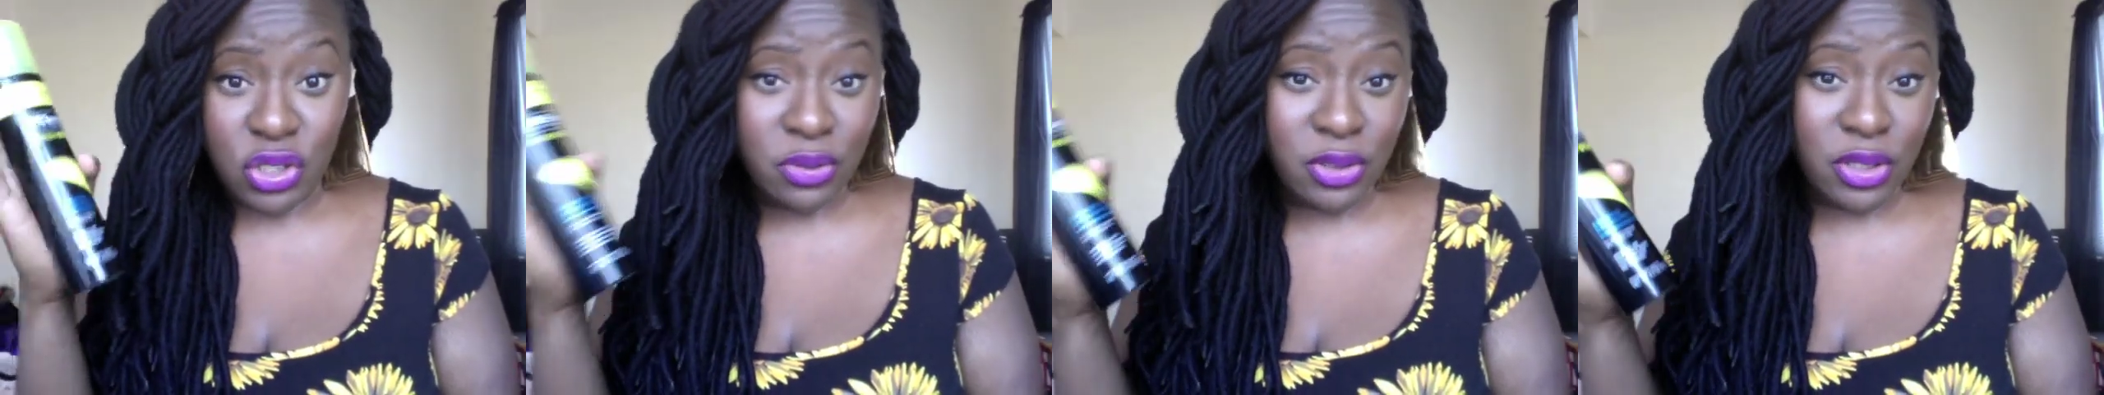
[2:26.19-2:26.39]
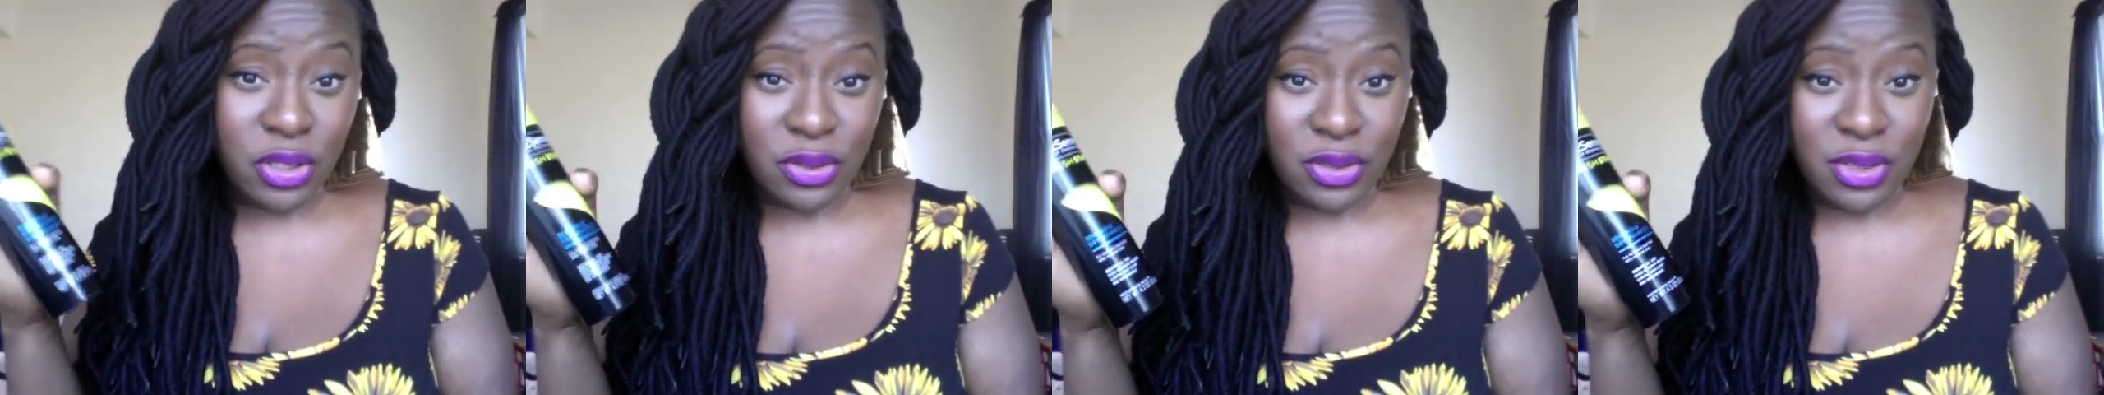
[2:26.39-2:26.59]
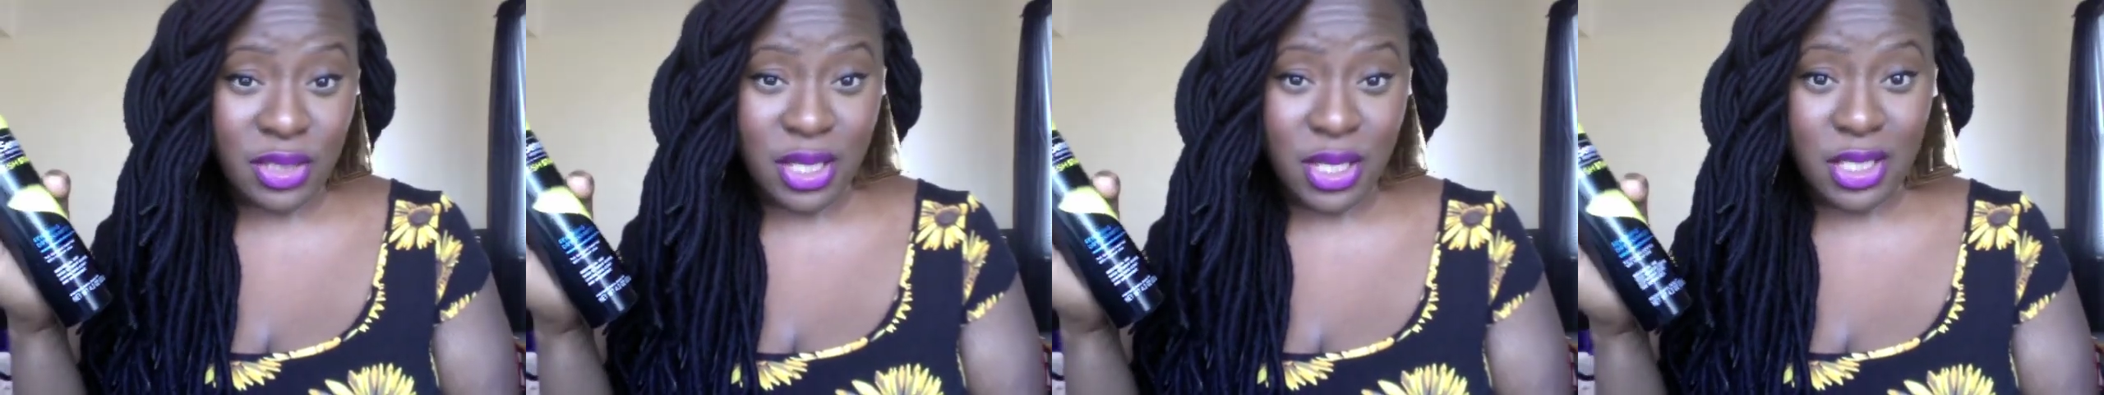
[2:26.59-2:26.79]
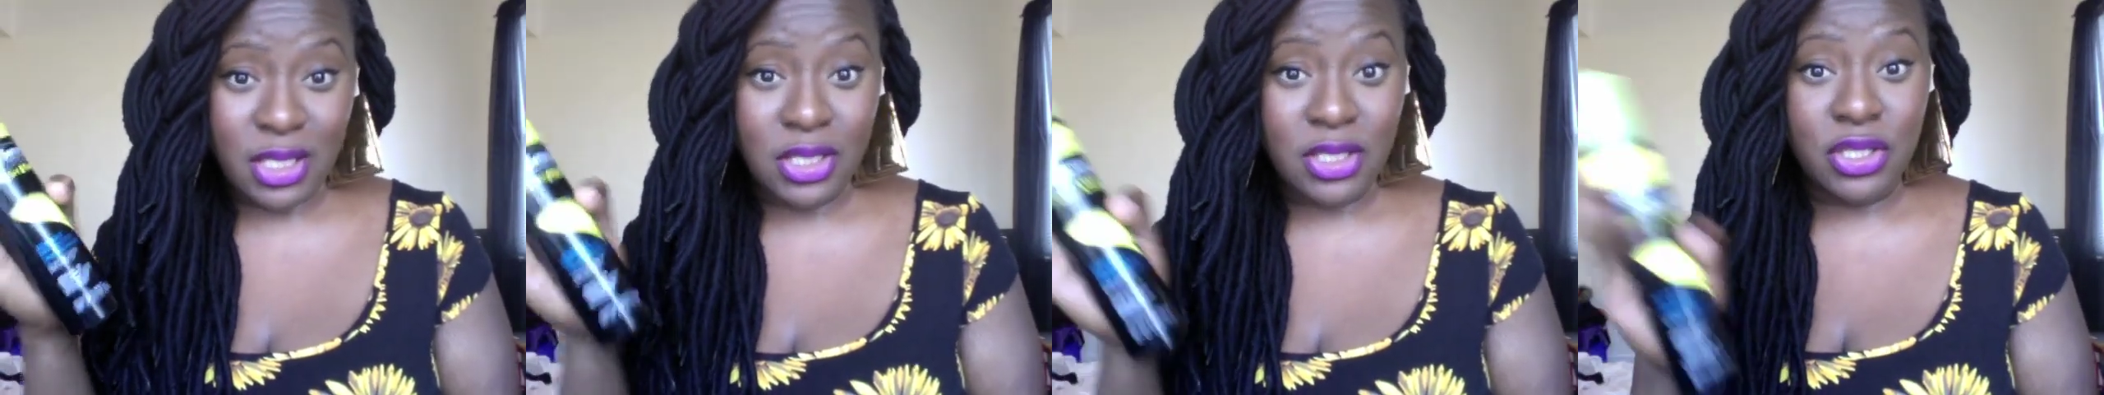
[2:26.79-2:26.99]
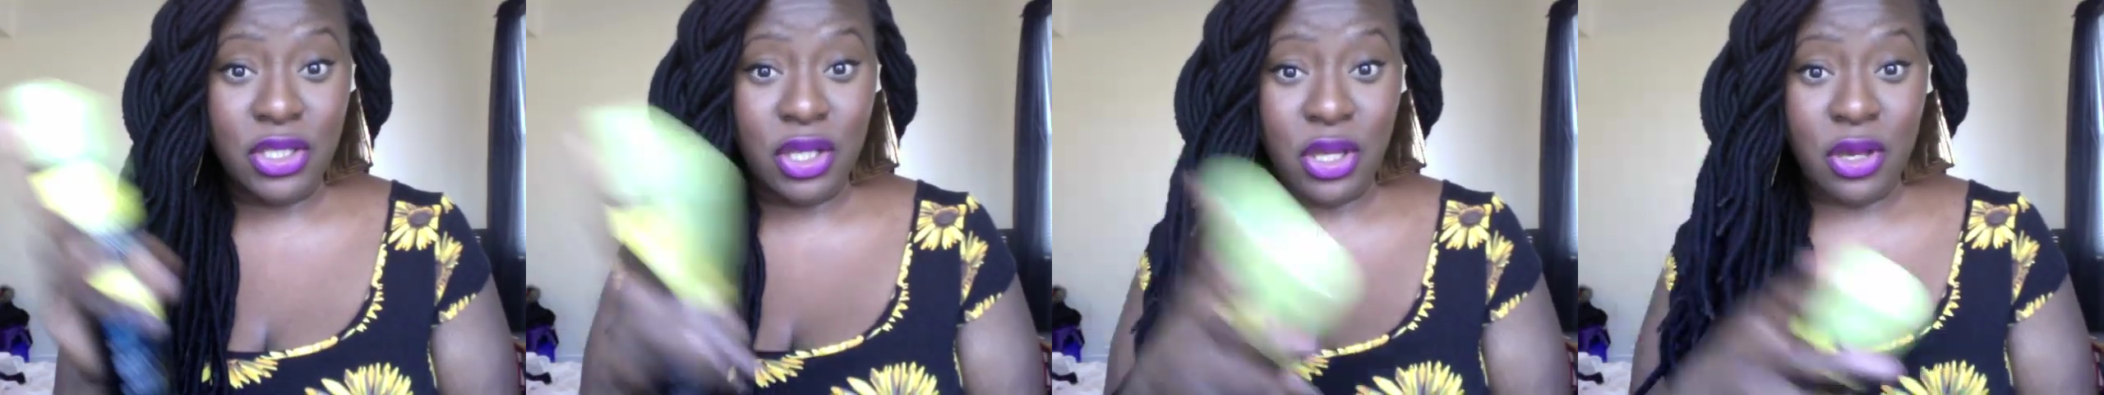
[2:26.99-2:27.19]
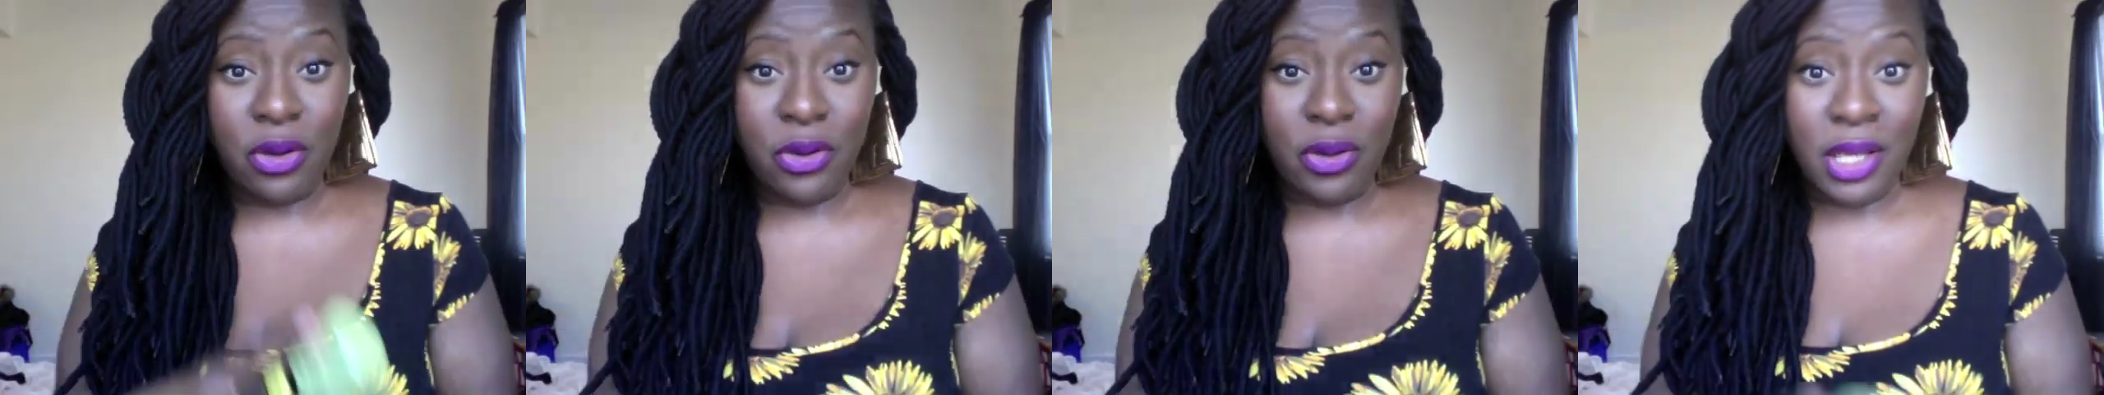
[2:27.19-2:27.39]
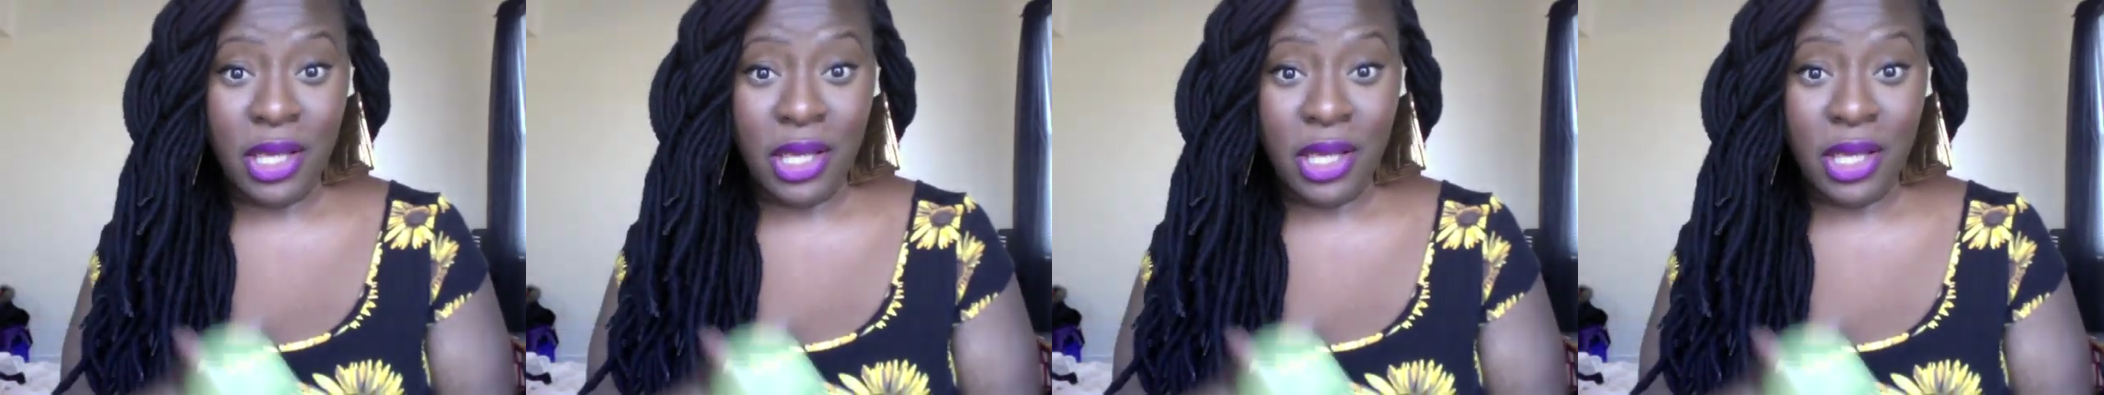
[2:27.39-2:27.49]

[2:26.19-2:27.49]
use this. So